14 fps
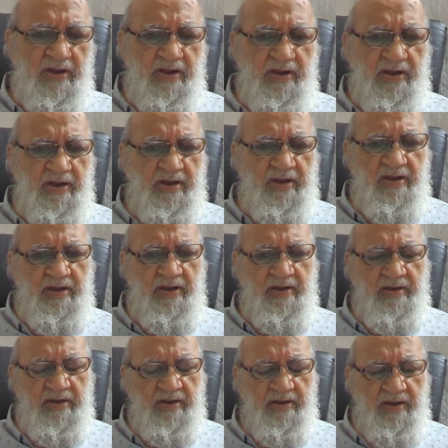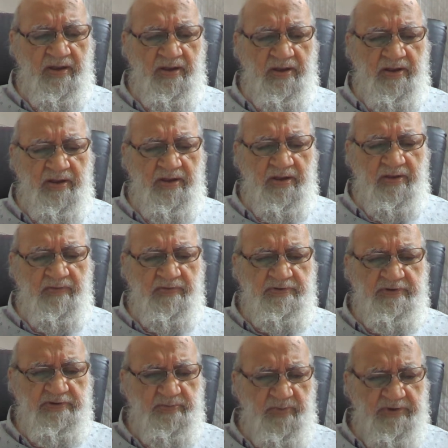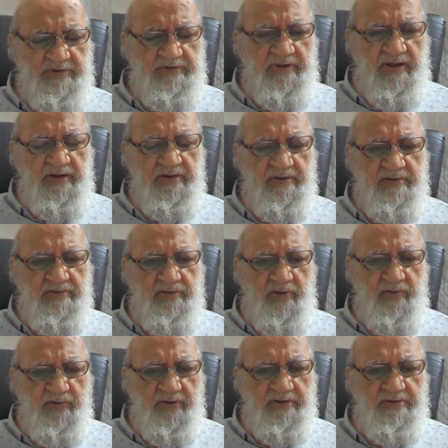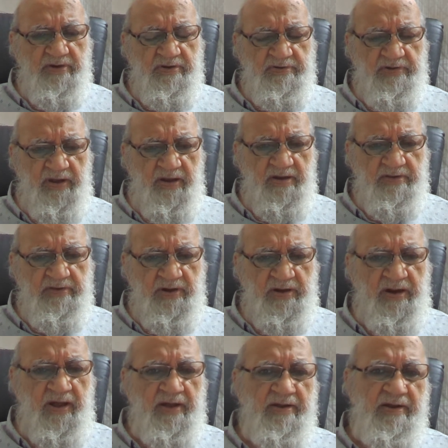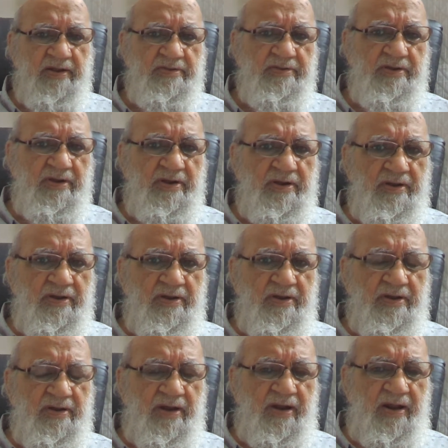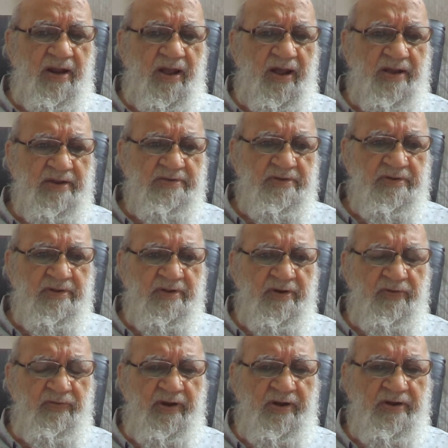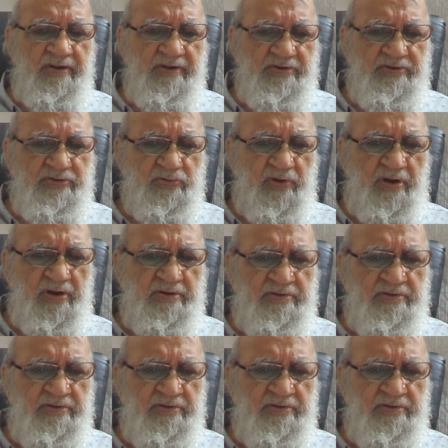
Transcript: uh, which is based on Tawheed, Risalat, and Akhirat, Allah has revealed these surahs